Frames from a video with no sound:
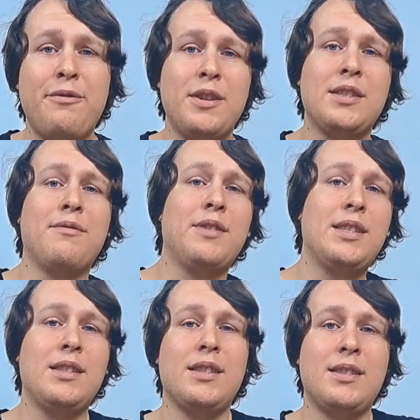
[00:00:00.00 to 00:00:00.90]
our first
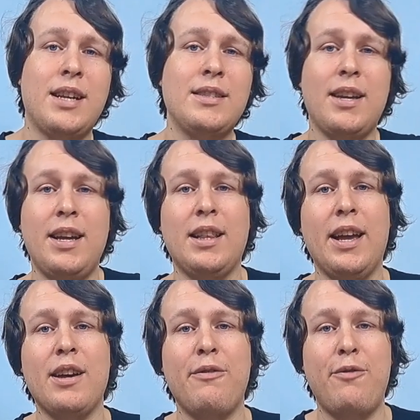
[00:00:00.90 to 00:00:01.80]
visitor center in
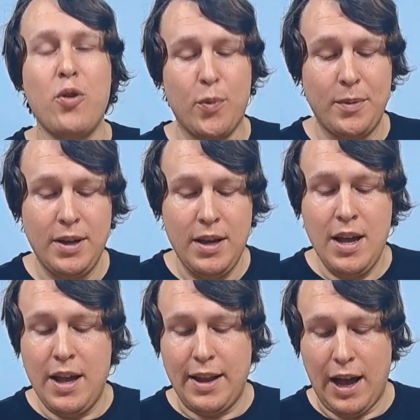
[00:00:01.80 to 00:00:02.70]
Lego form.
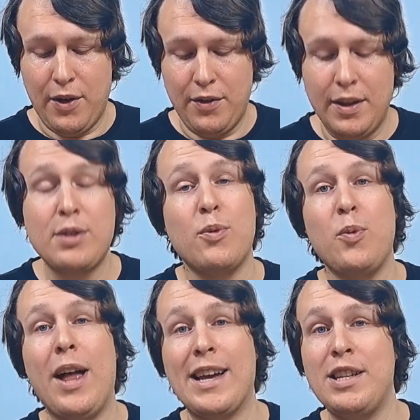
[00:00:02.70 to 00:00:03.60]
Now, this one
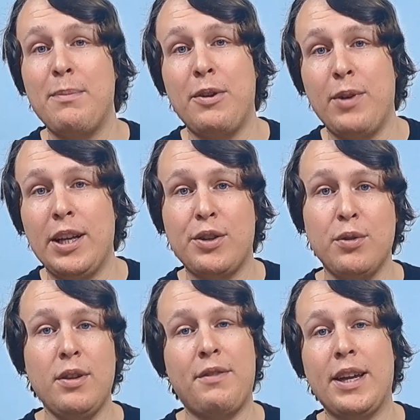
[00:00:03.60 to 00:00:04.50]
will actually be really
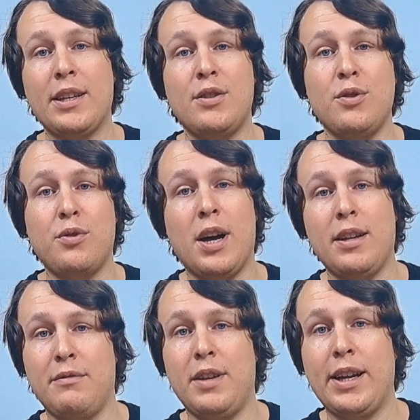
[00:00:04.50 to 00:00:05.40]
cool if they can do
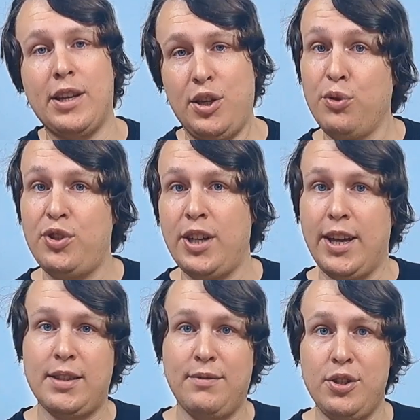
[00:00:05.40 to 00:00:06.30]
kind of like a
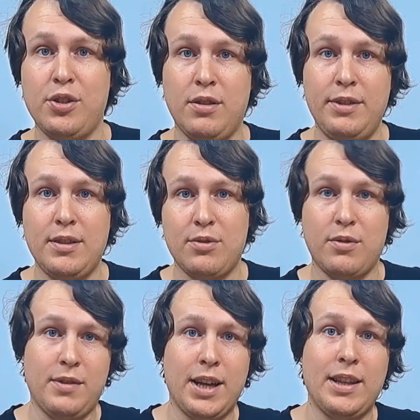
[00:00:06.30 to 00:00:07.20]
UCS version of it,
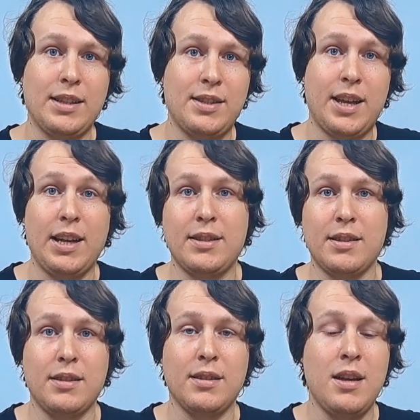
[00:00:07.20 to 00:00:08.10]
sort of like that
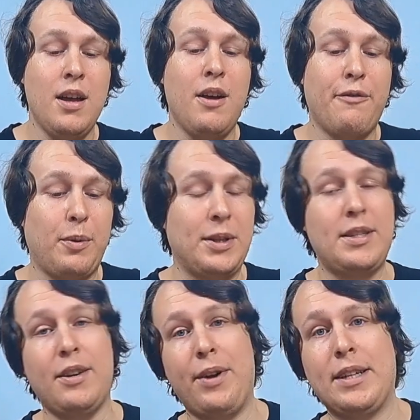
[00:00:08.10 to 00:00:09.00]
skeleton from the
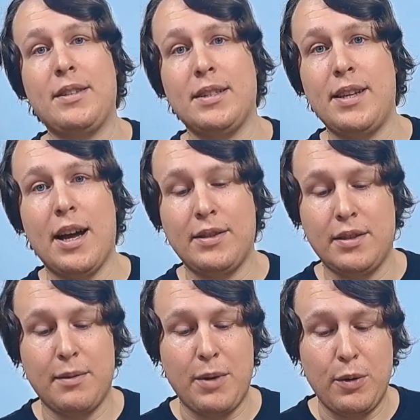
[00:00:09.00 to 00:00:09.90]
T-Rex that's out
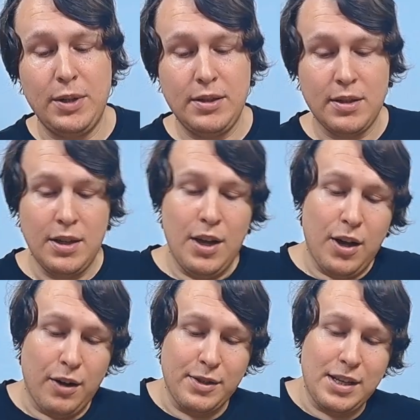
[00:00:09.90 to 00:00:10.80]
at the moment.
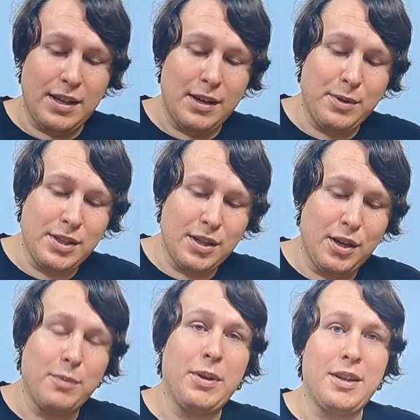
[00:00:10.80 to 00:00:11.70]
Obviously, that one is a
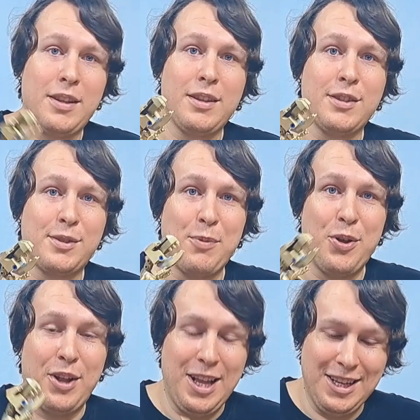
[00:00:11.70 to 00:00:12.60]
lot better than the small